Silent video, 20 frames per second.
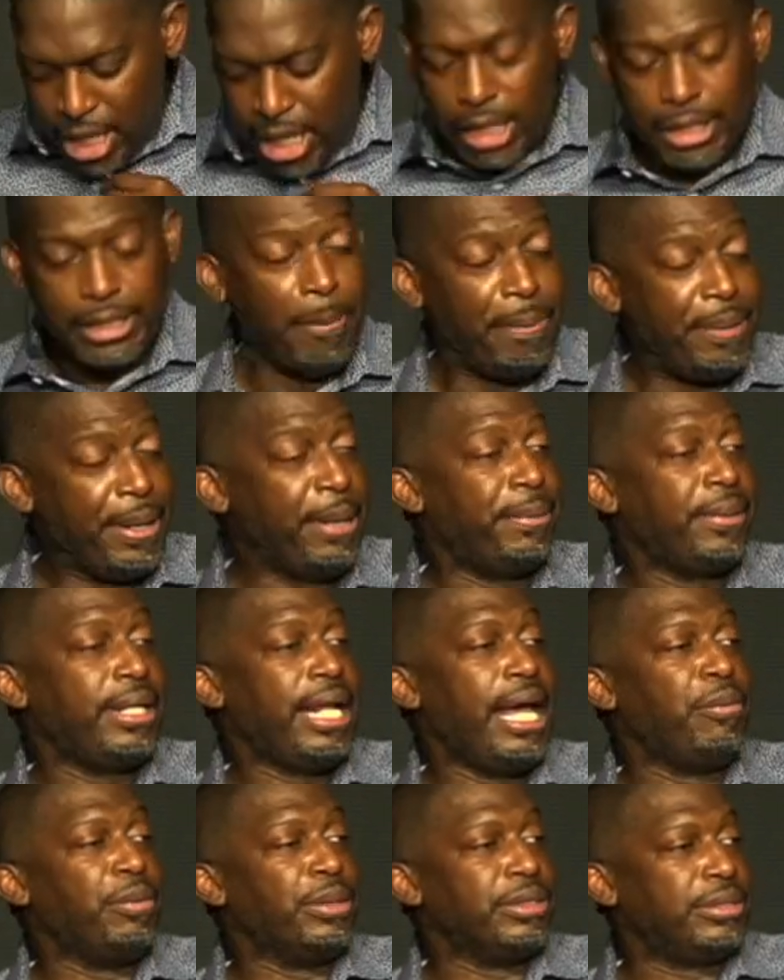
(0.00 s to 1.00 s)
The people
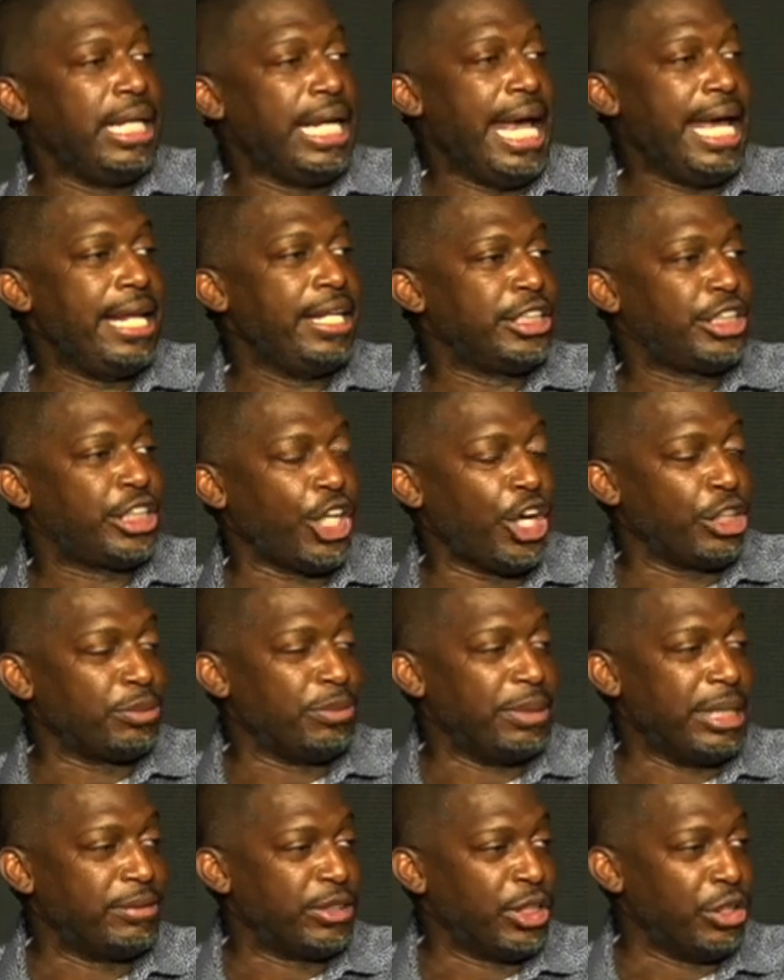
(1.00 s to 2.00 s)
that was at the church
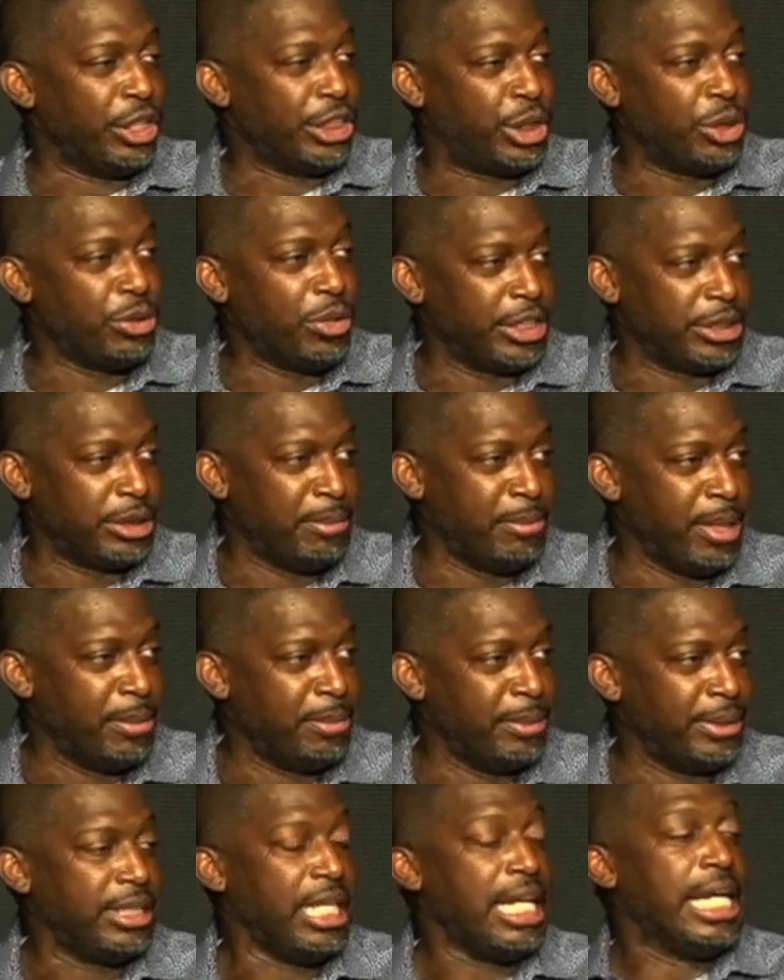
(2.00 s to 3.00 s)
when it was only 200
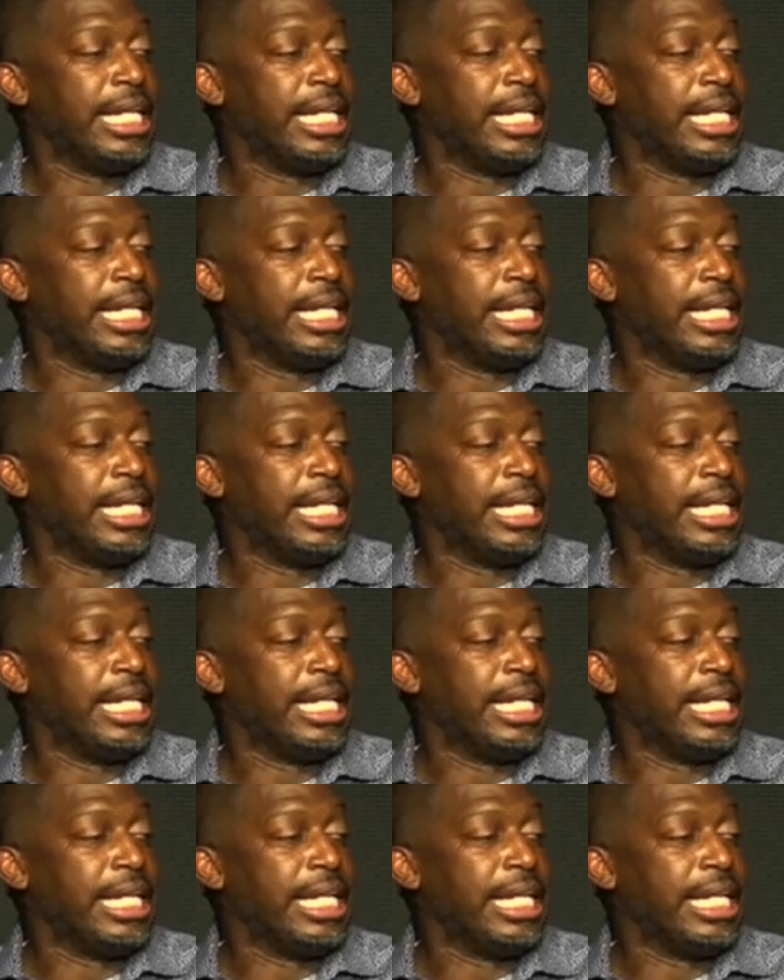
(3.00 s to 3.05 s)
members,